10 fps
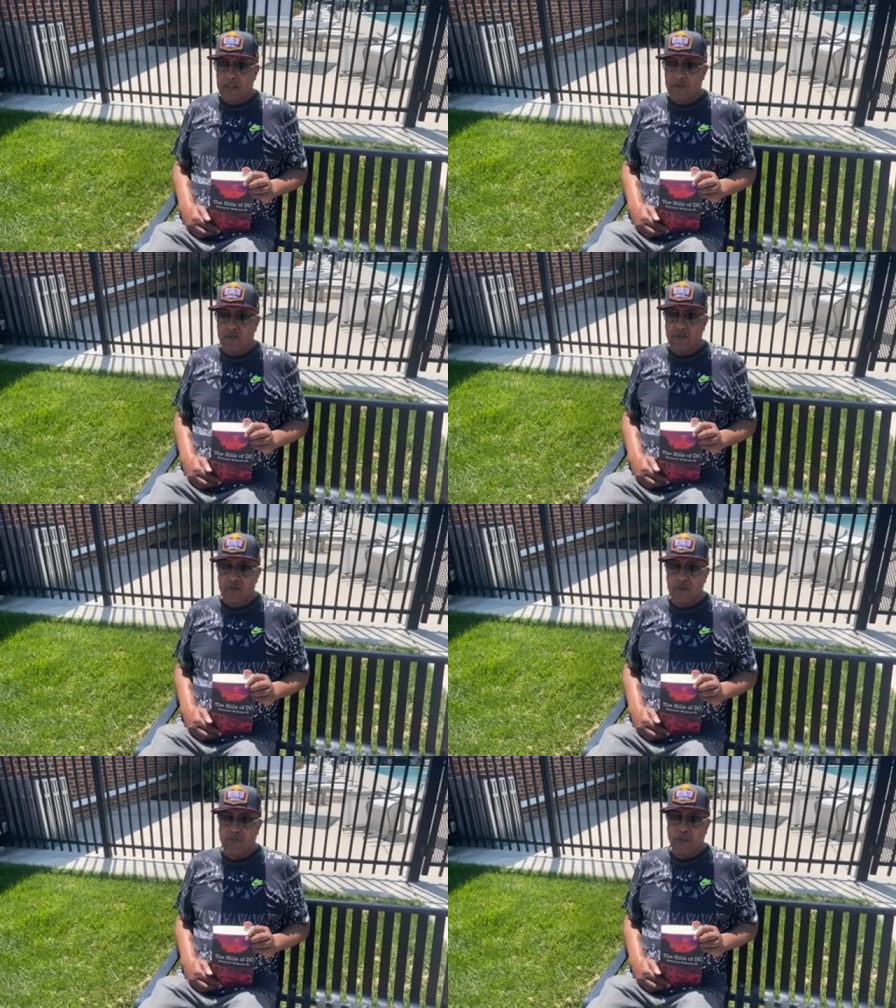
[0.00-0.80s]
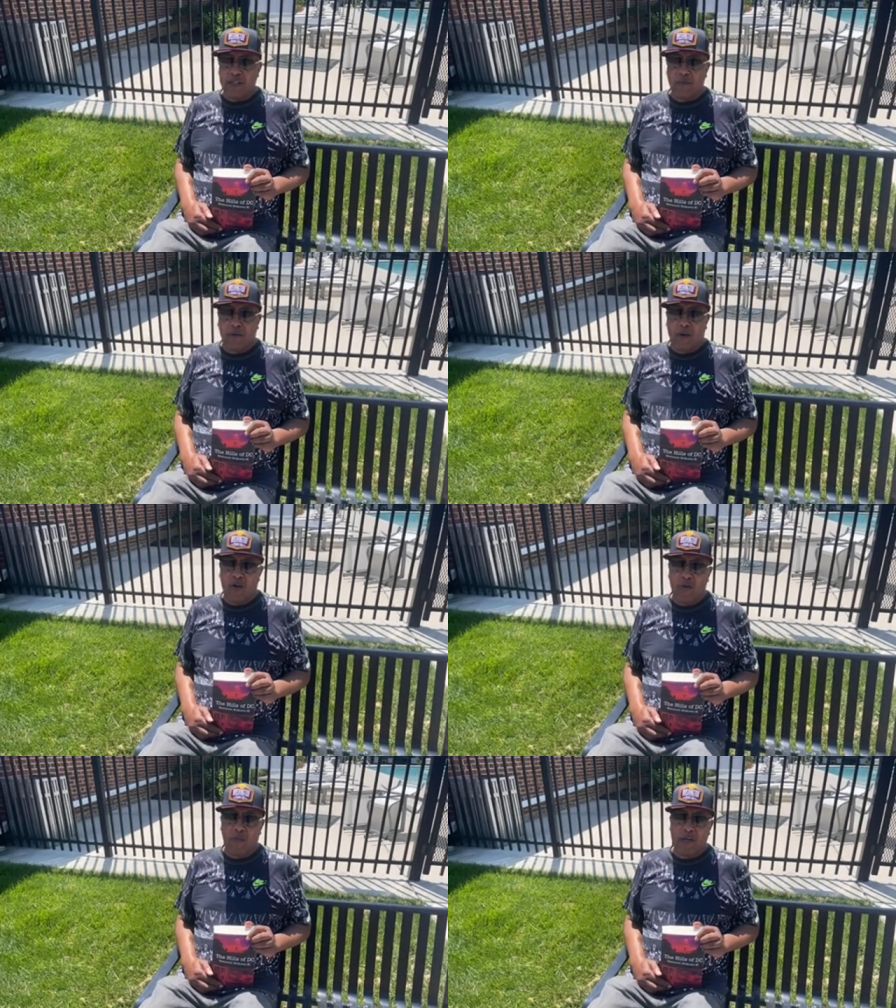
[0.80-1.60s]
you know, you picked up
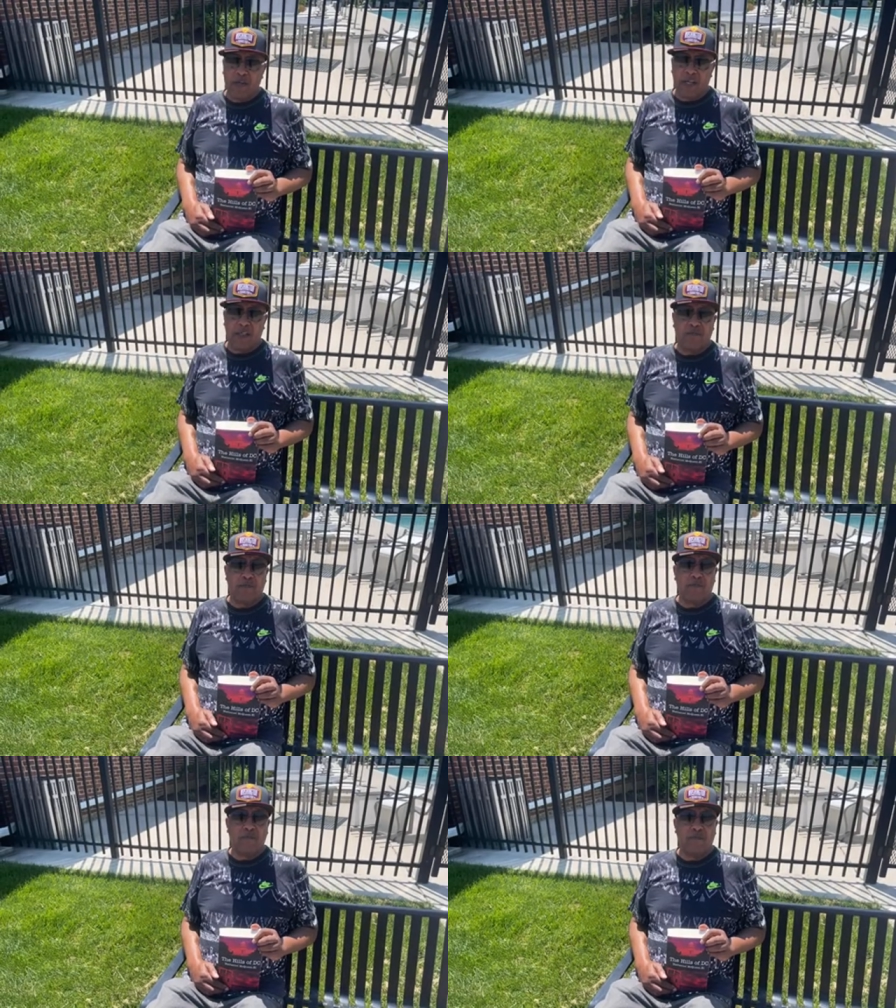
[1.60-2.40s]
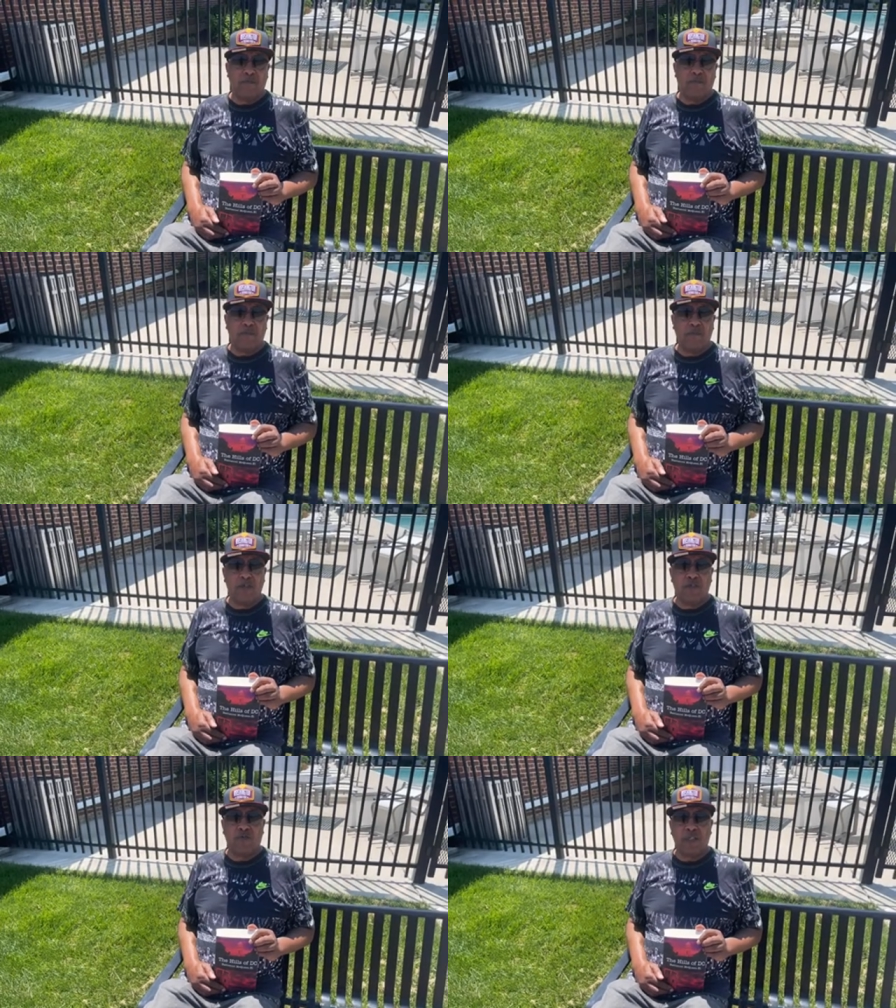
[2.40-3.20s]
all my negative,
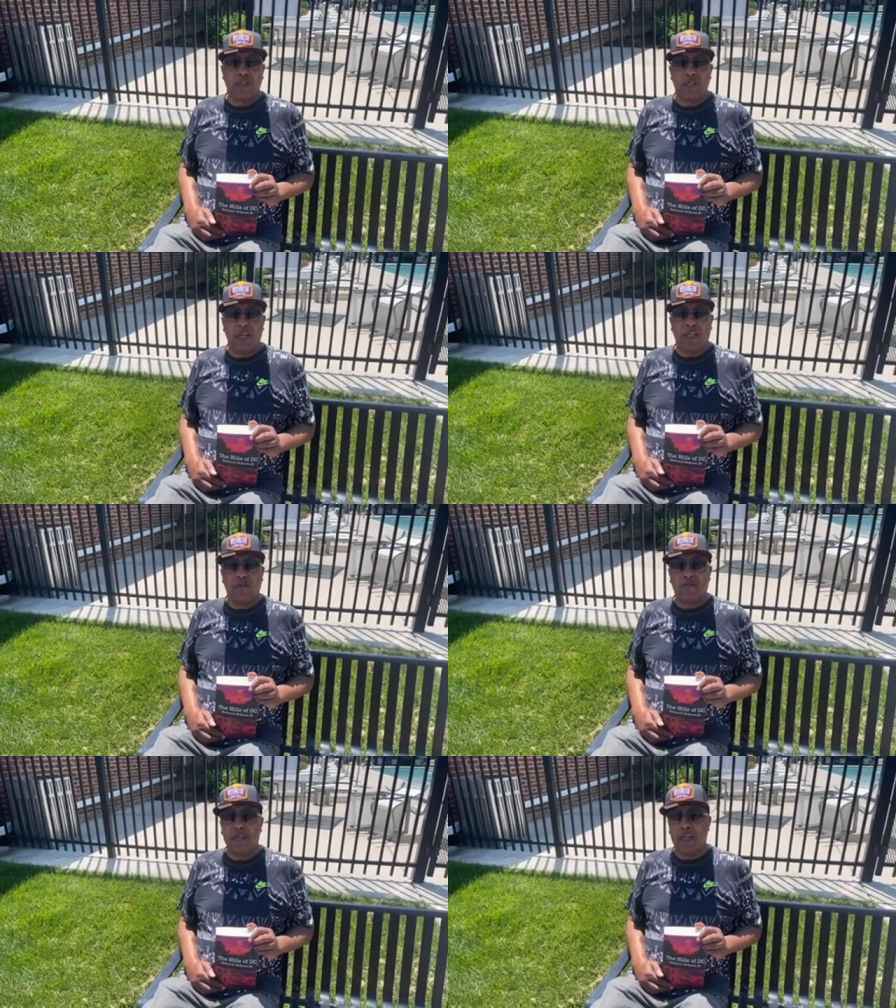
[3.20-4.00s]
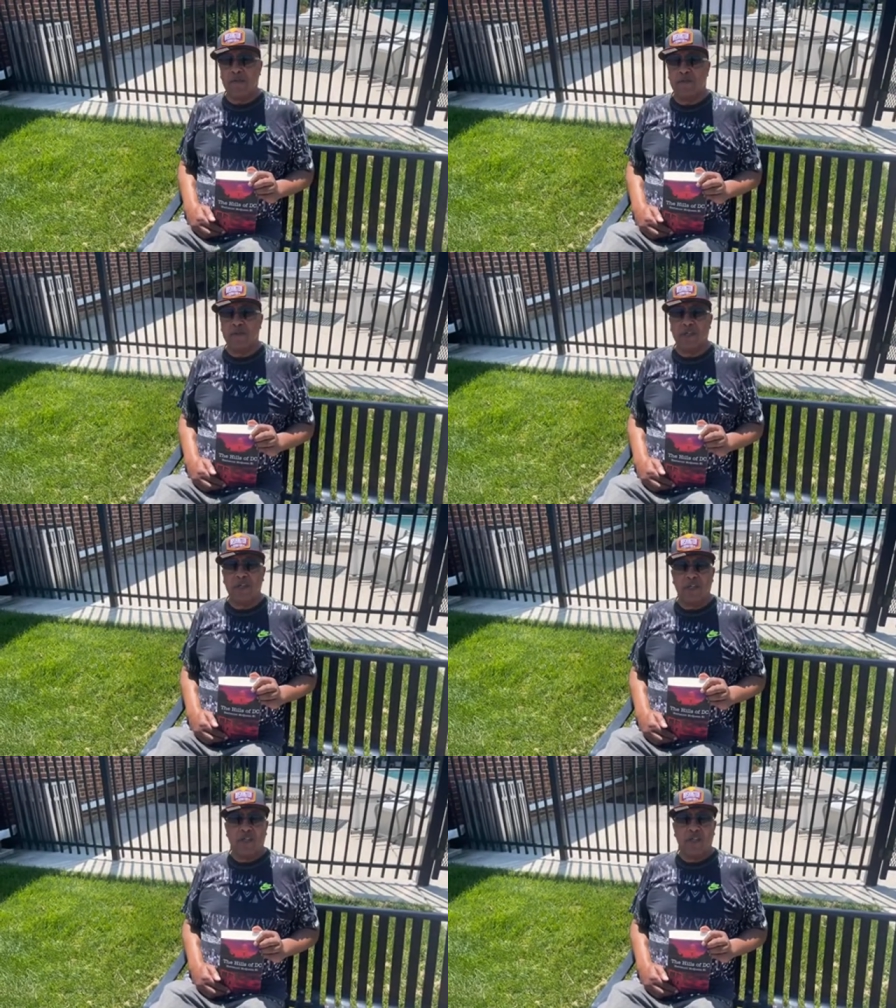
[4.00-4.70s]
me and Tree's negative behaviors.